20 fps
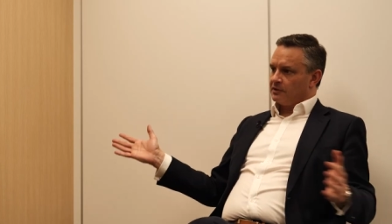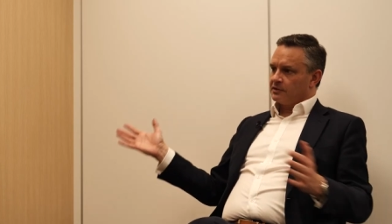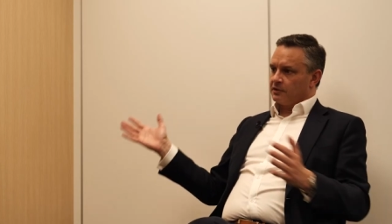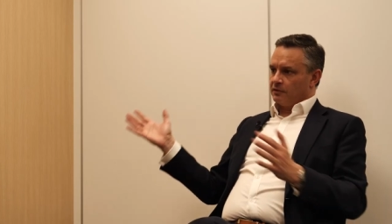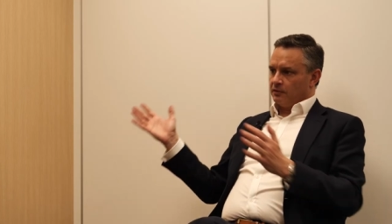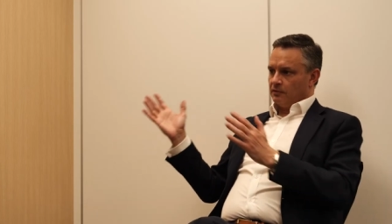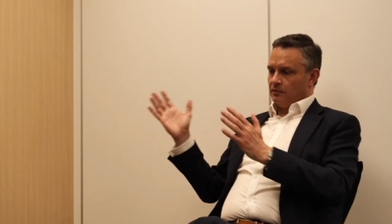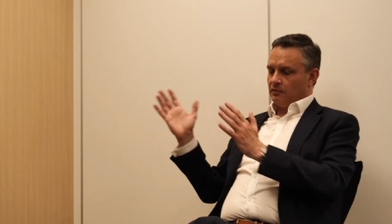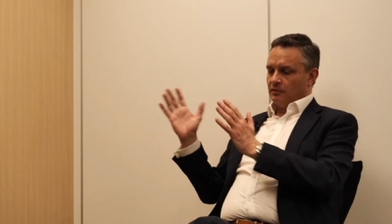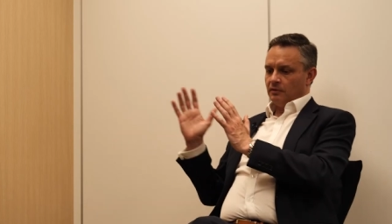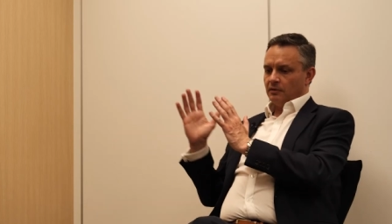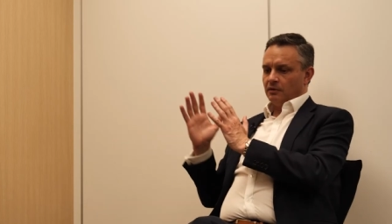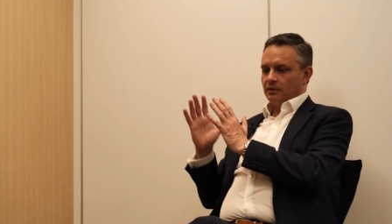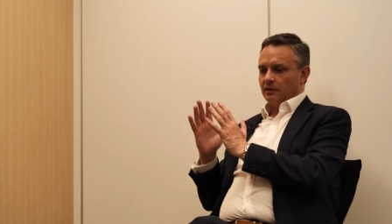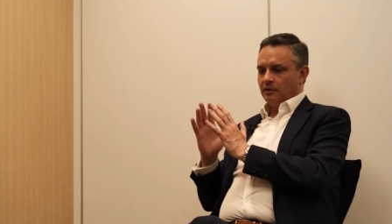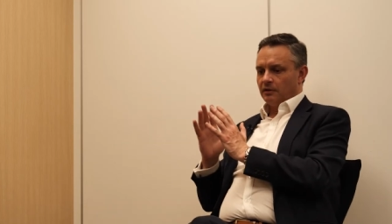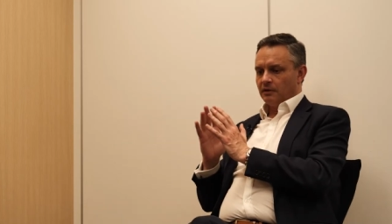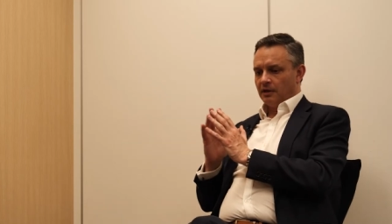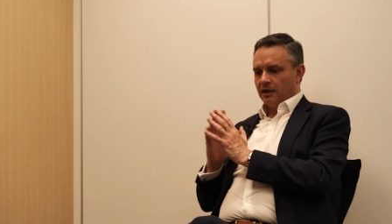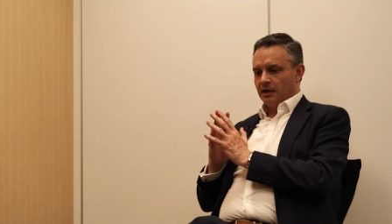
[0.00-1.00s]
So,
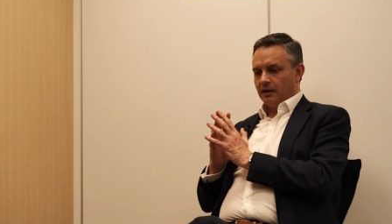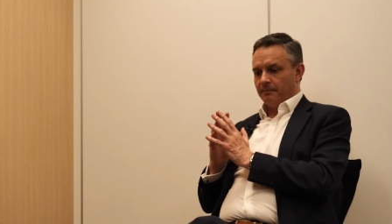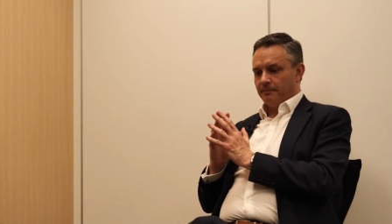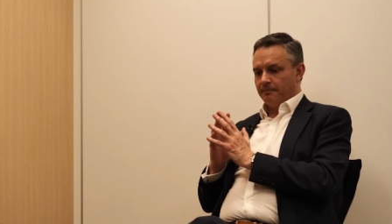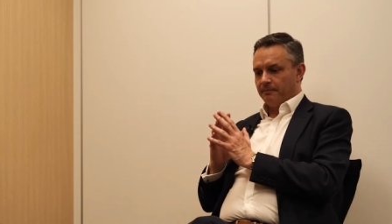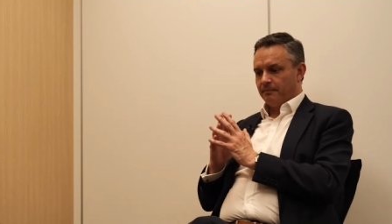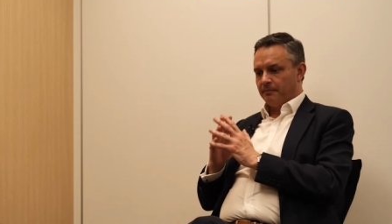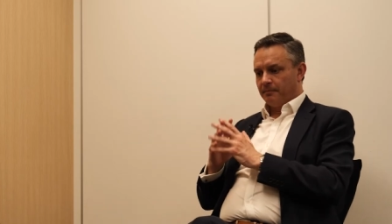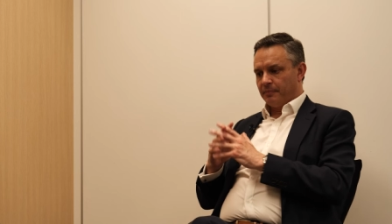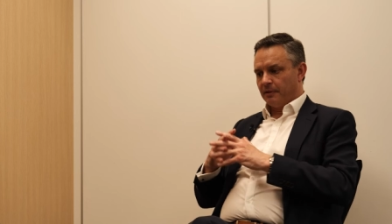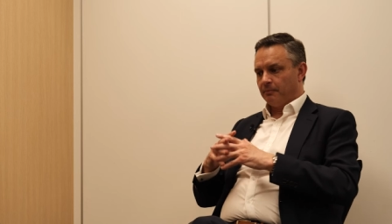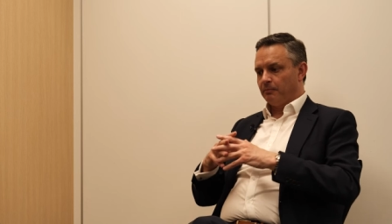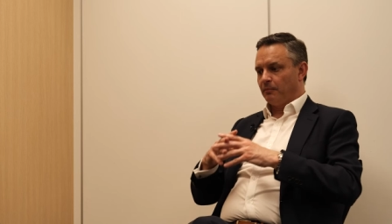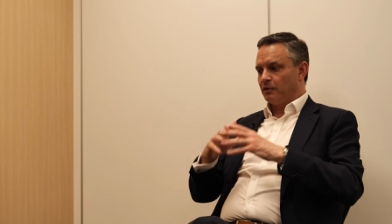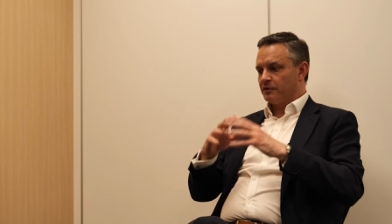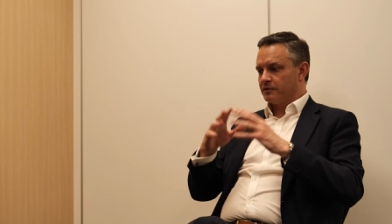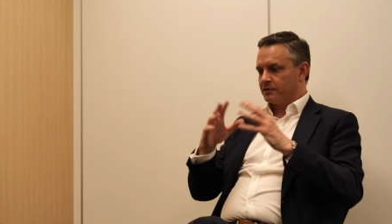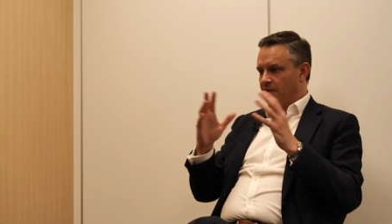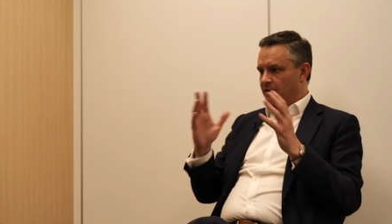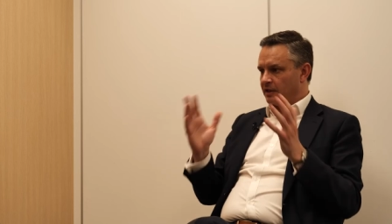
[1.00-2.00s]
um, but
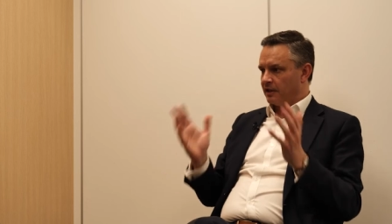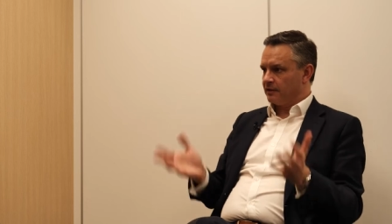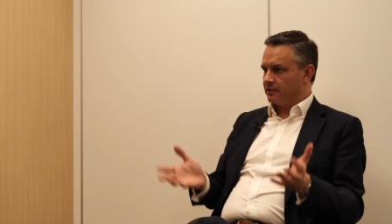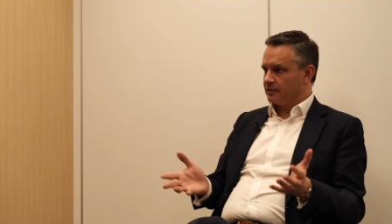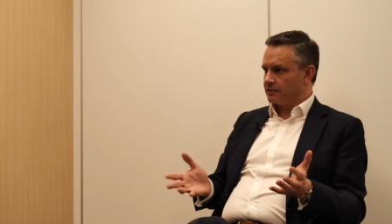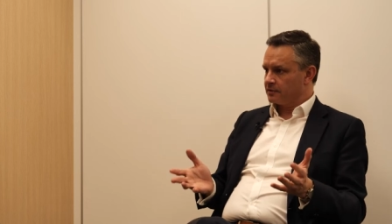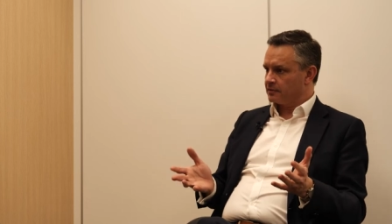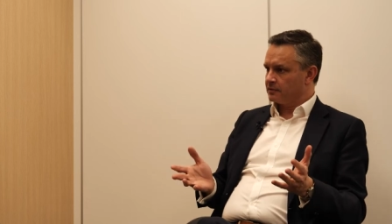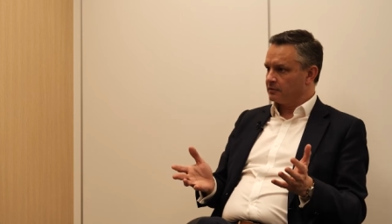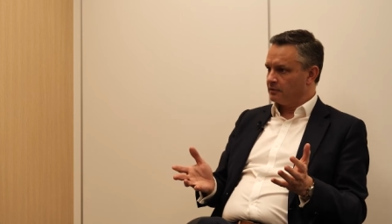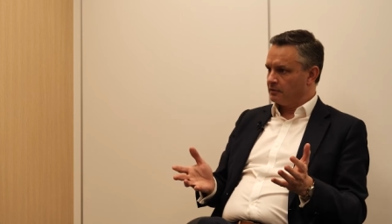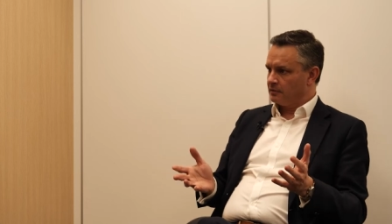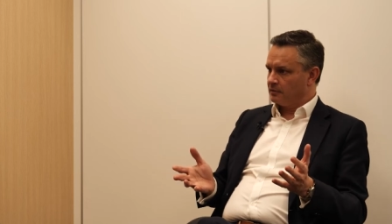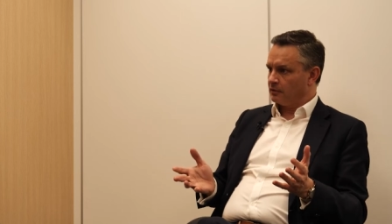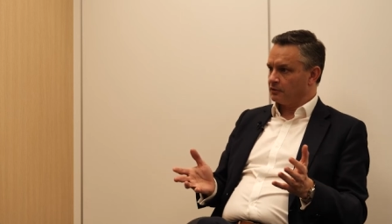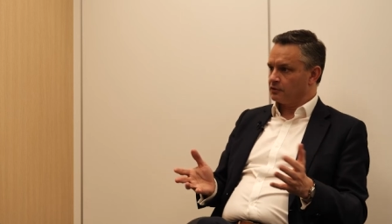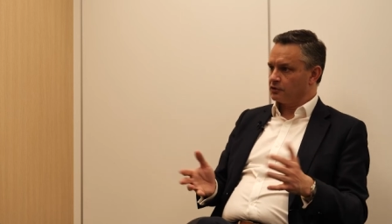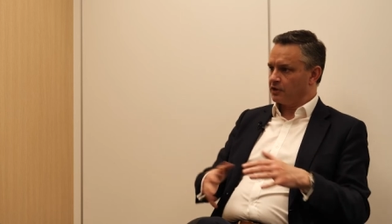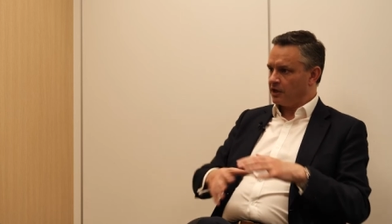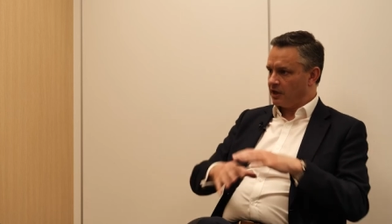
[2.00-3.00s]
most of that is
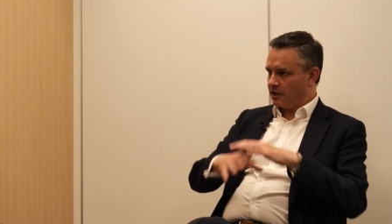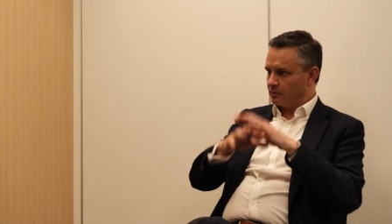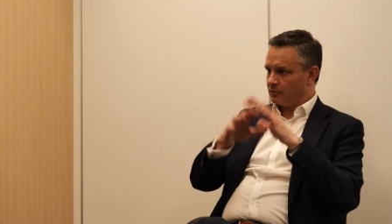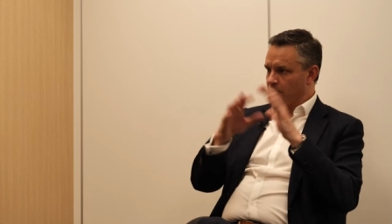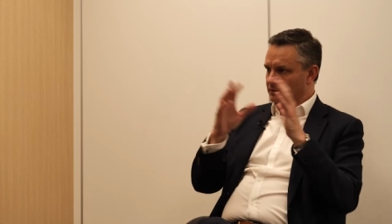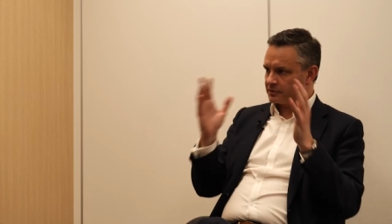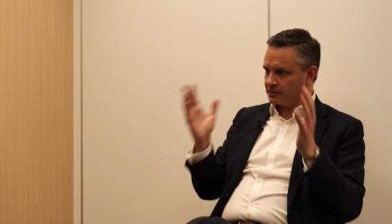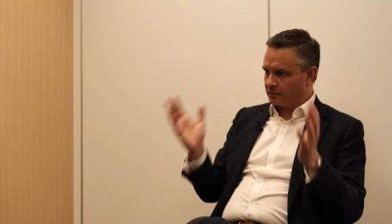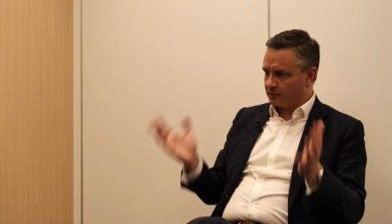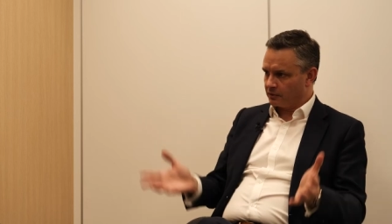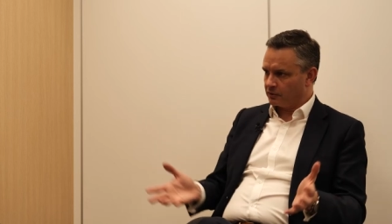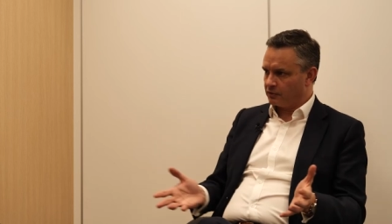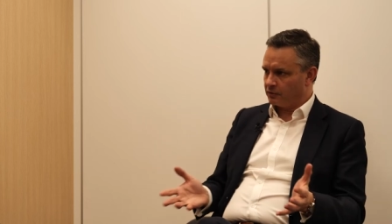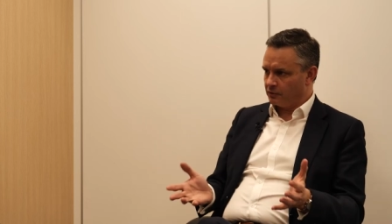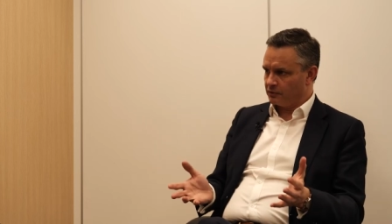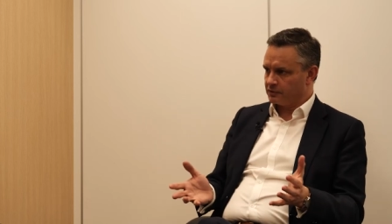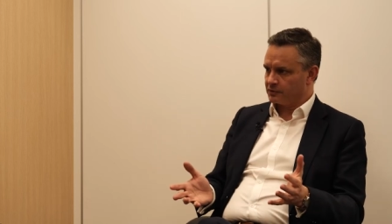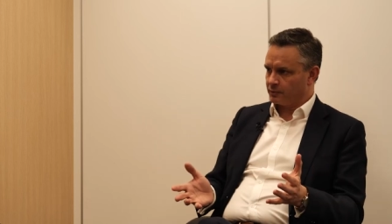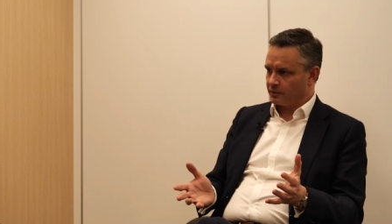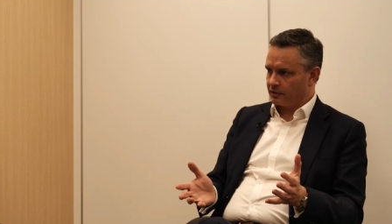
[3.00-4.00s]
non-tradable, so it
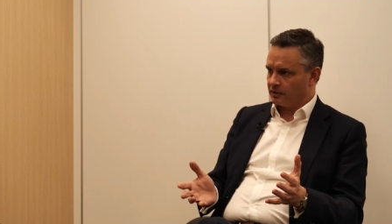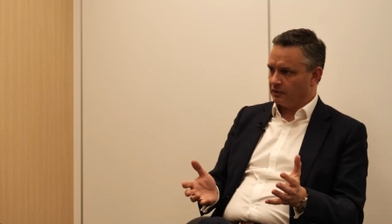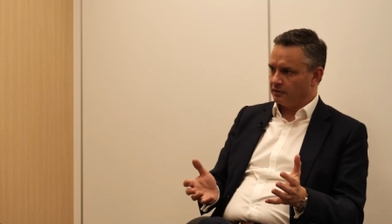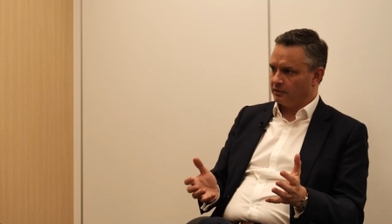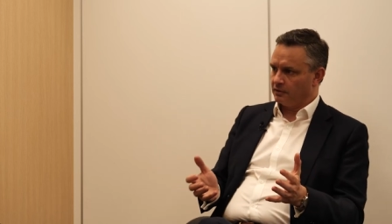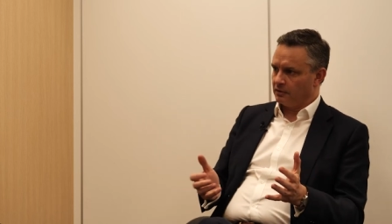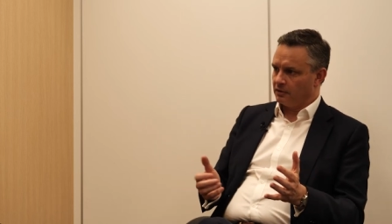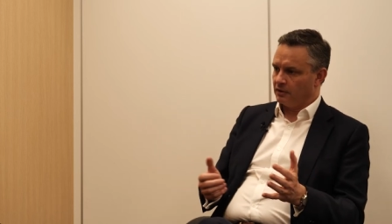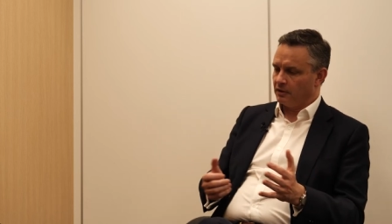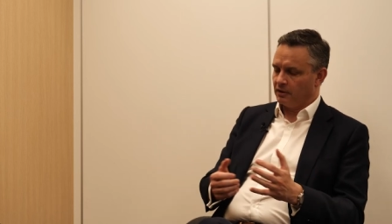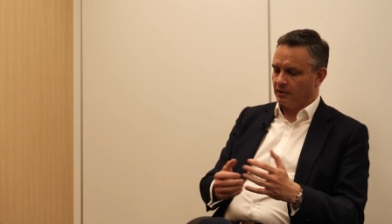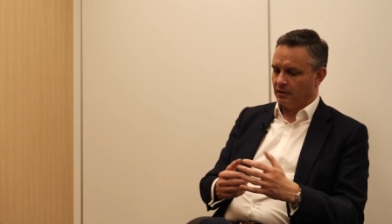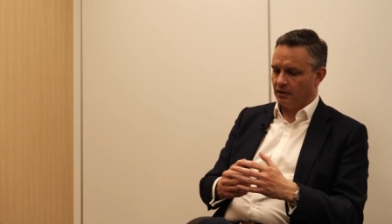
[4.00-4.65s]
occurs within